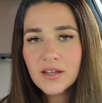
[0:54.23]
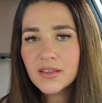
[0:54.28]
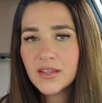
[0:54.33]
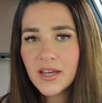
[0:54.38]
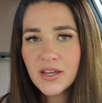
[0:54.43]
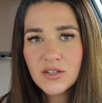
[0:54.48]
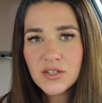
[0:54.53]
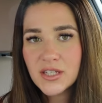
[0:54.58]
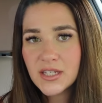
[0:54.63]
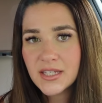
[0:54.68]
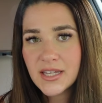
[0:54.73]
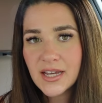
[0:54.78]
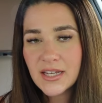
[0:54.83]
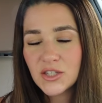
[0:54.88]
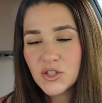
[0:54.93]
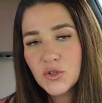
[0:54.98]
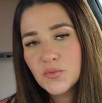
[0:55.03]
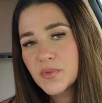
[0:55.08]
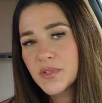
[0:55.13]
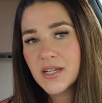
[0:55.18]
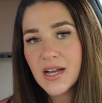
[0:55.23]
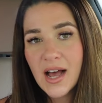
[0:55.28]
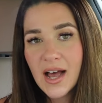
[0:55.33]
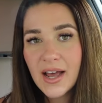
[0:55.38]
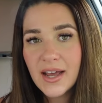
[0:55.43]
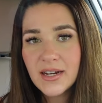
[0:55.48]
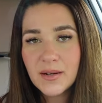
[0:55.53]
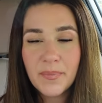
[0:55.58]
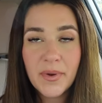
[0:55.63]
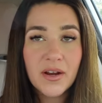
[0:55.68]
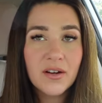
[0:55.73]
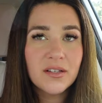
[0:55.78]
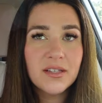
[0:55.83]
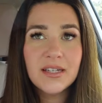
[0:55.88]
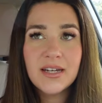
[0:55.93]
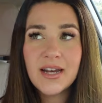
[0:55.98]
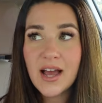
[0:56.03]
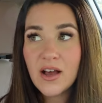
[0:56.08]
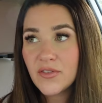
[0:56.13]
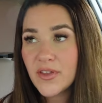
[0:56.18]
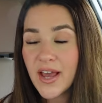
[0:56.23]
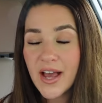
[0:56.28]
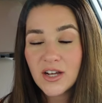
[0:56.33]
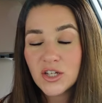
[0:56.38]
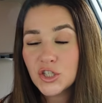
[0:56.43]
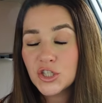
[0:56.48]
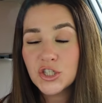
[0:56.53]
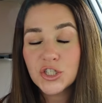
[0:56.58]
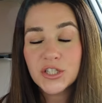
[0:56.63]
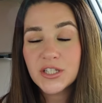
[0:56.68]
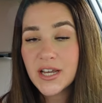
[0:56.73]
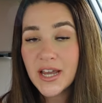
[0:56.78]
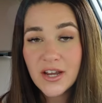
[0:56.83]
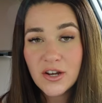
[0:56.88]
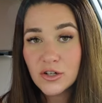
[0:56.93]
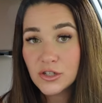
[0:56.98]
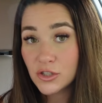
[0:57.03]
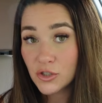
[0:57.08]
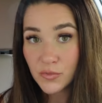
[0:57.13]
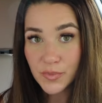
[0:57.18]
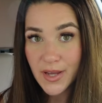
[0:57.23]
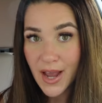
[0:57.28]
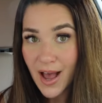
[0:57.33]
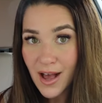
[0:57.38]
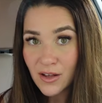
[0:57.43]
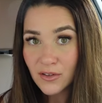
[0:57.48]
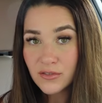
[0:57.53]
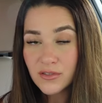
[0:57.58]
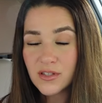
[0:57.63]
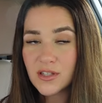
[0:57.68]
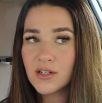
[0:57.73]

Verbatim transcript: they used to say tubes tied. Apparently now they actually just take your tubes out.